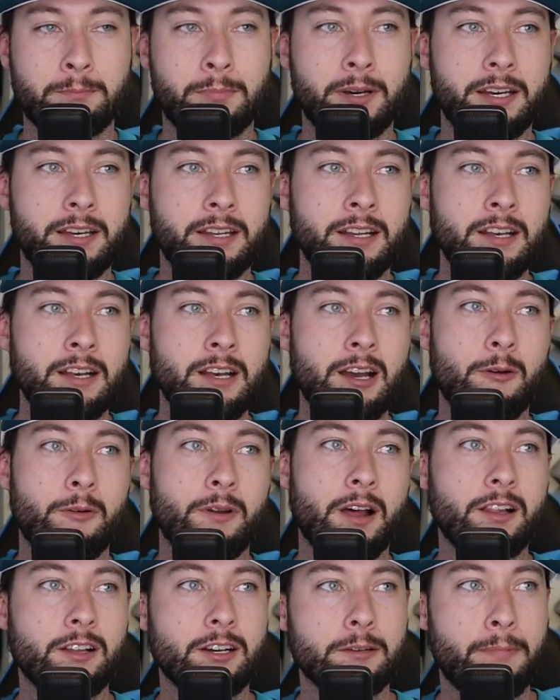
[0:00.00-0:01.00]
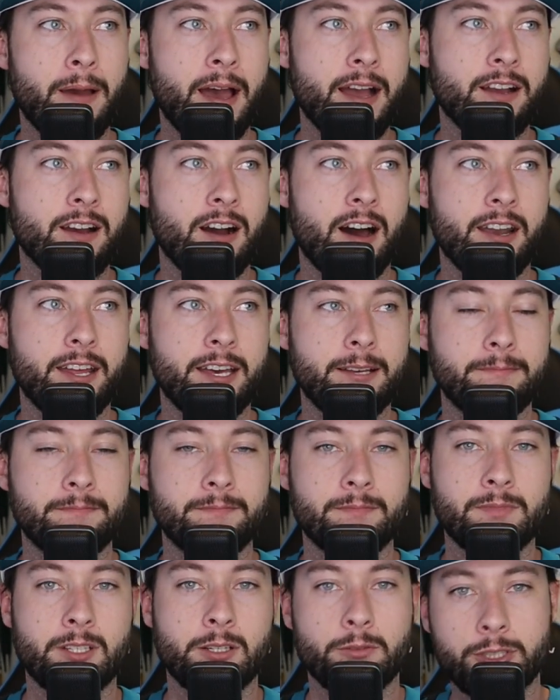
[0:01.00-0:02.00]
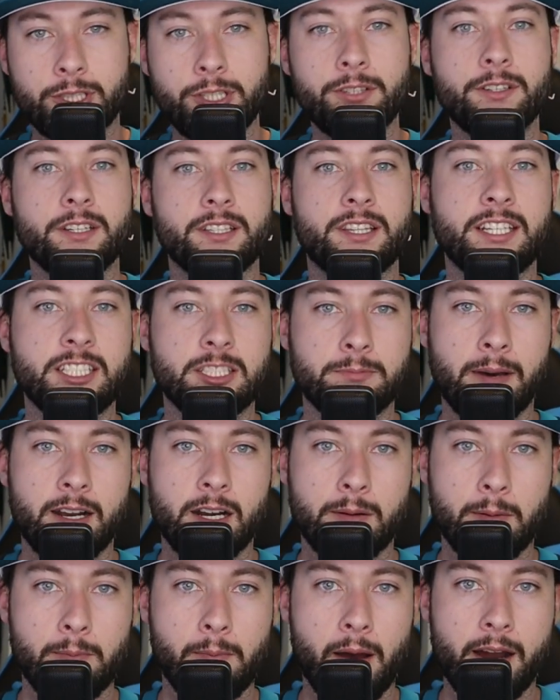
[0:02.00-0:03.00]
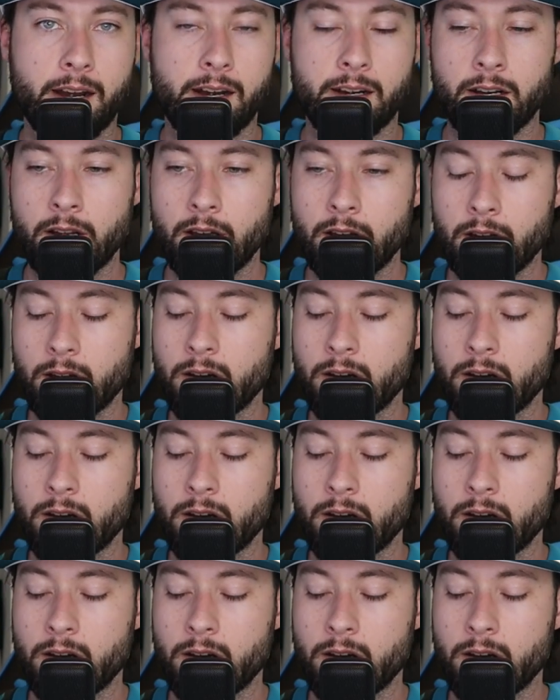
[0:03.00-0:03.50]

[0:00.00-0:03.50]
But when I look back on it, there were two good things about Urban Meyer.